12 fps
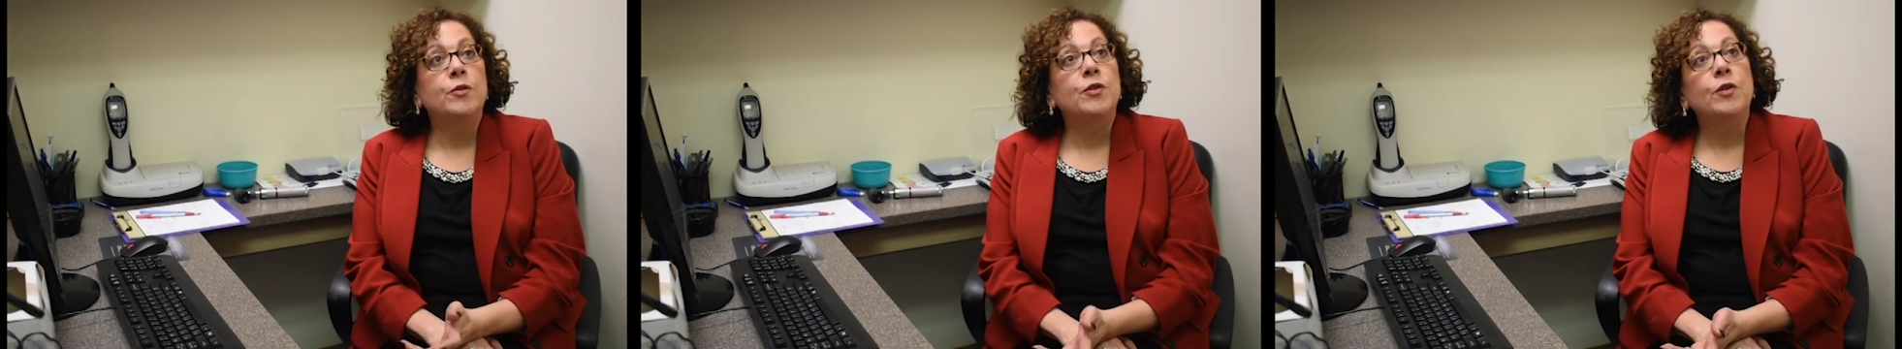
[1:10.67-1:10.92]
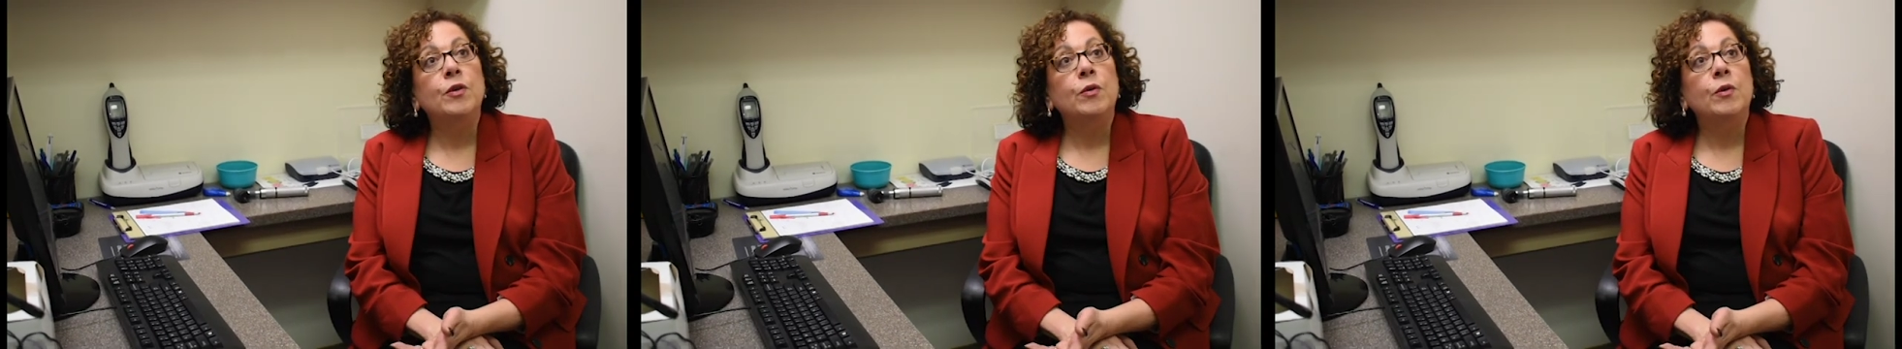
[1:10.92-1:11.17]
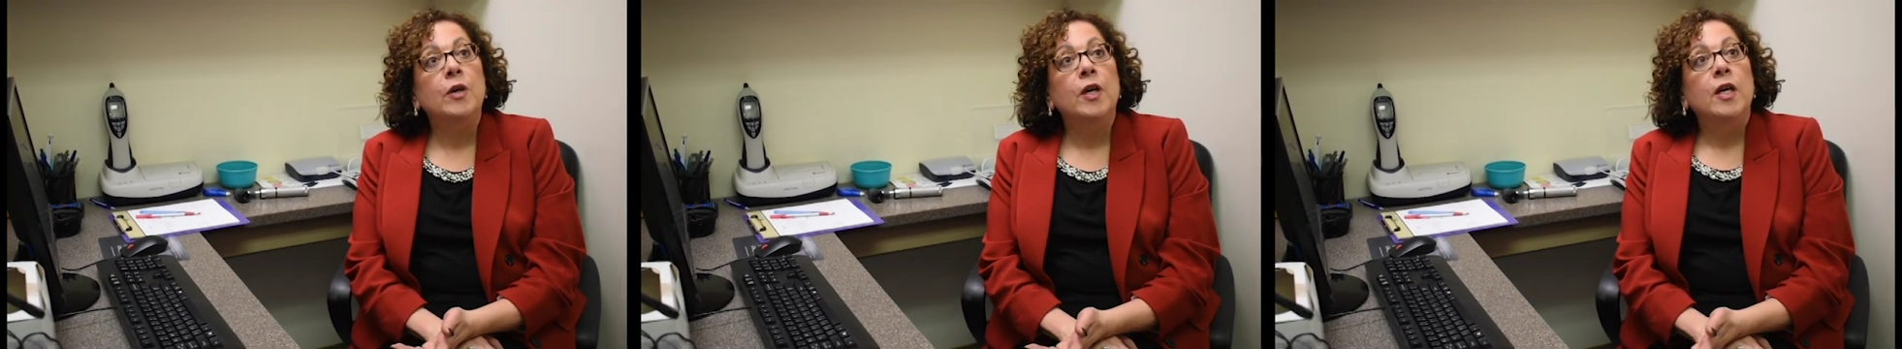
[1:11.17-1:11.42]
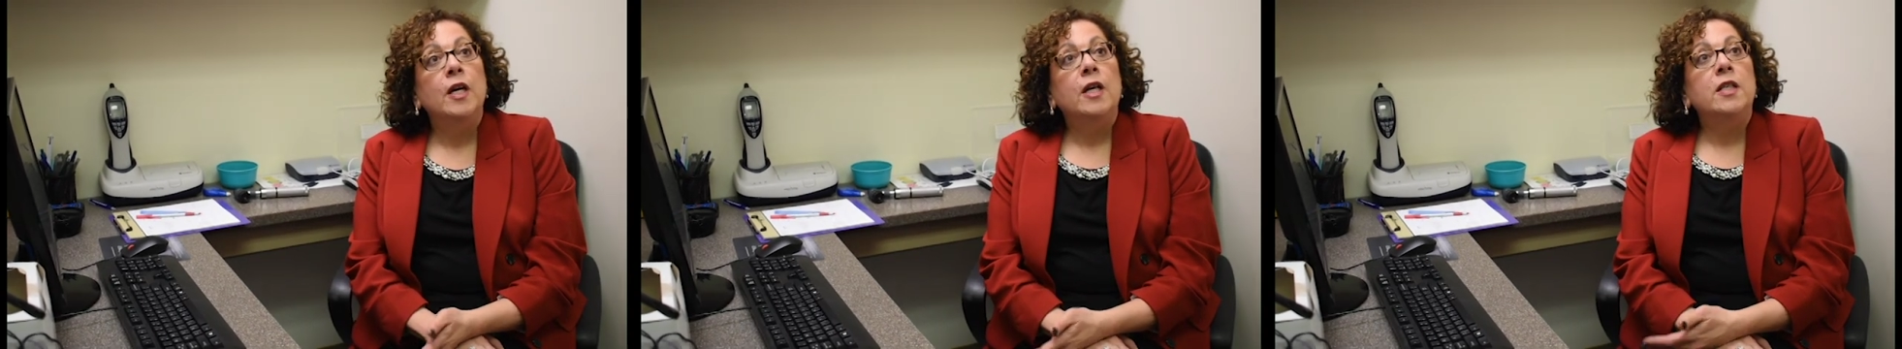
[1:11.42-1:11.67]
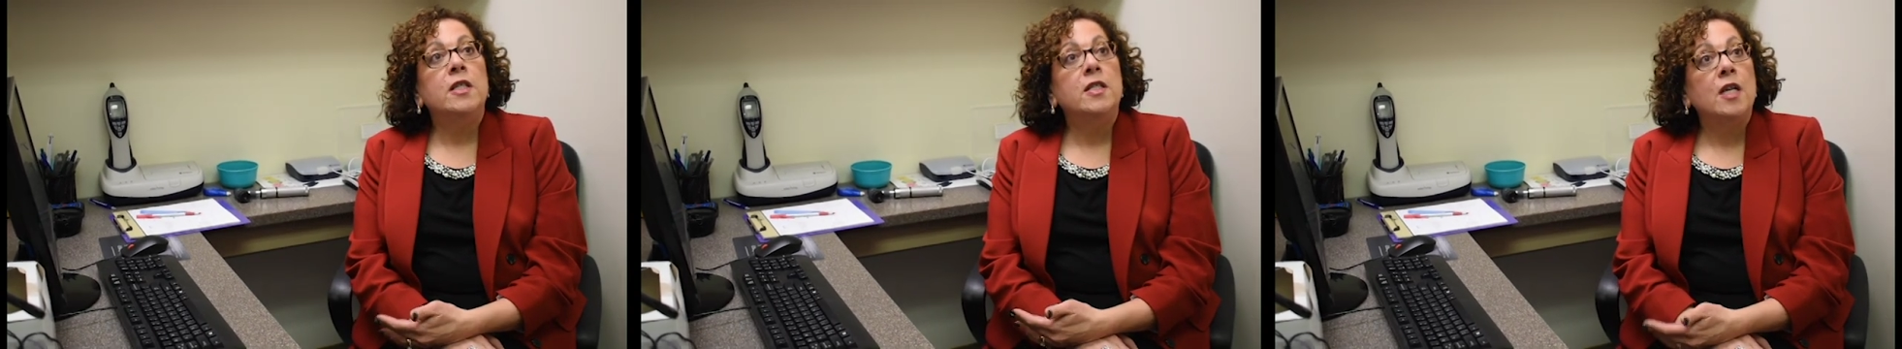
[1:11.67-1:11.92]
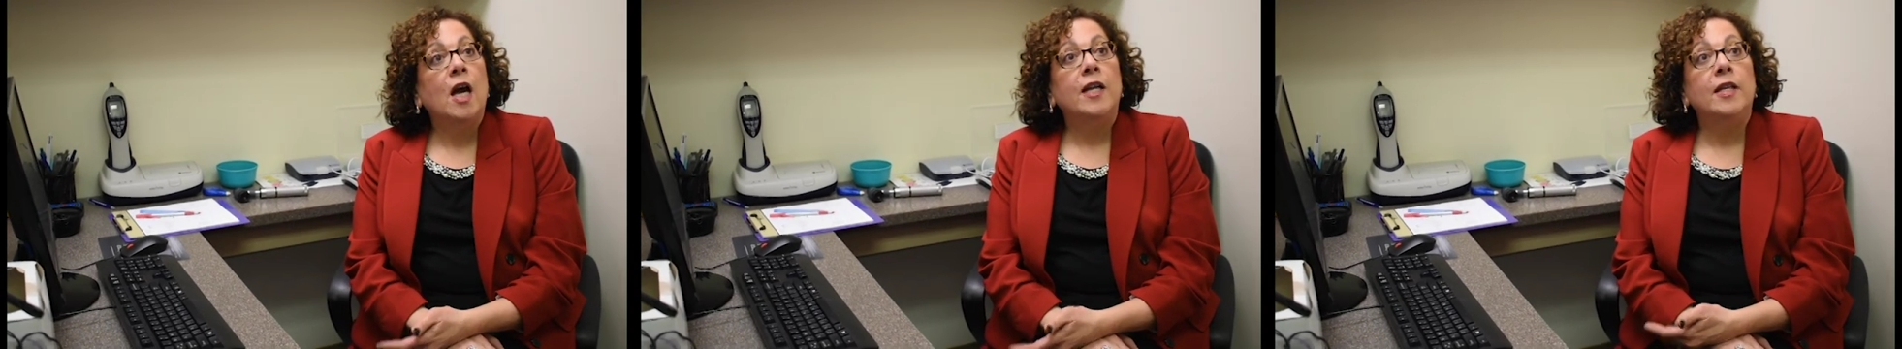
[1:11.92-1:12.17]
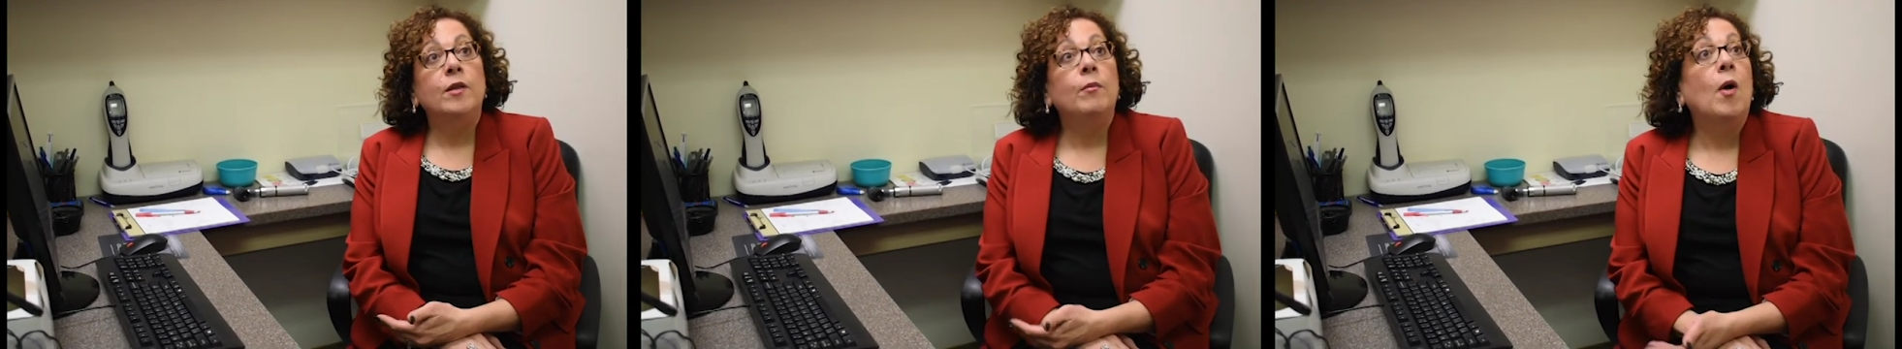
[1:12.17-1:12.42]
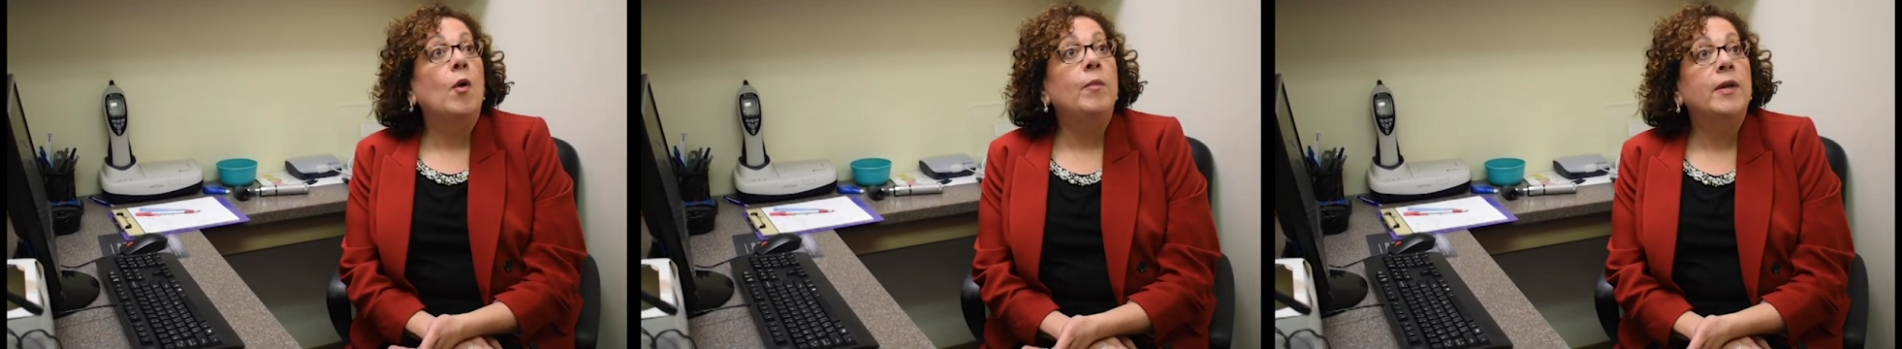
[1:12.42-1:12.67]
to decide in the
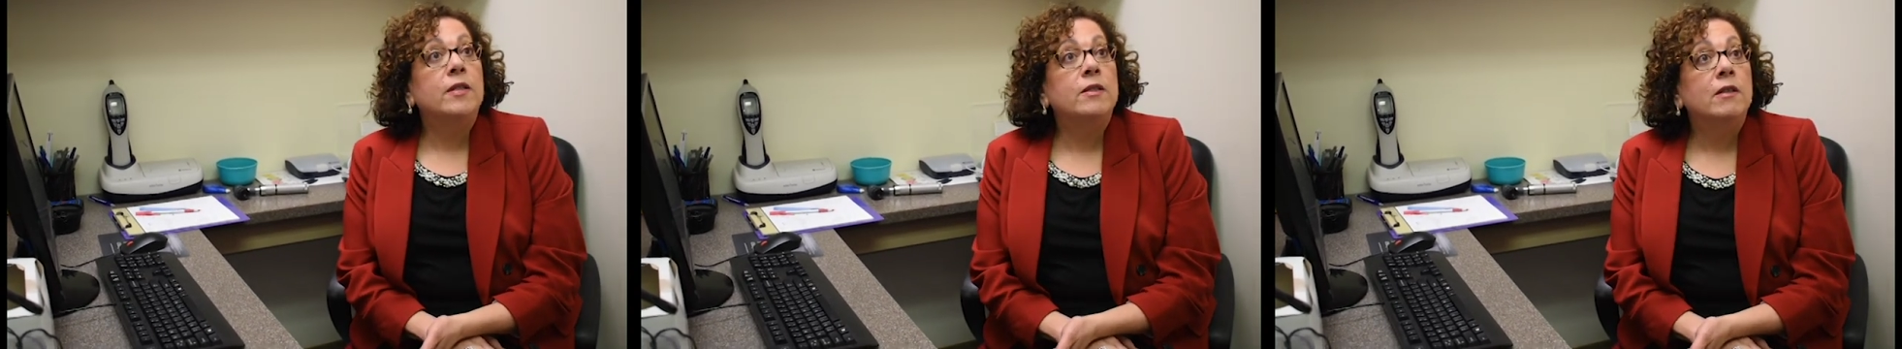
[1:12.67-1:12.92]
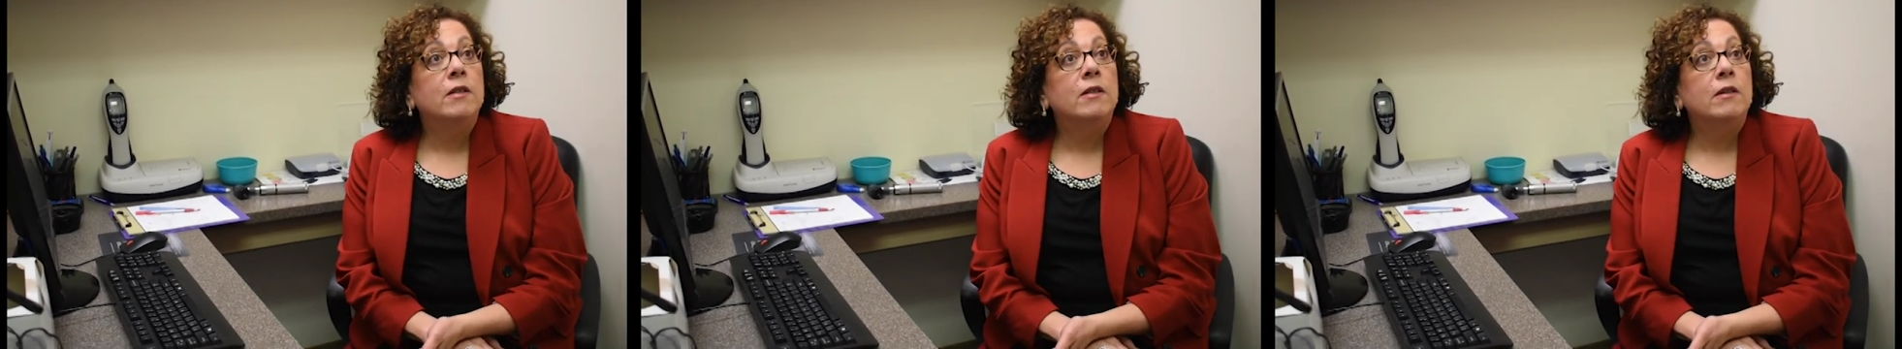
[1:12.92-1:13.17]
moment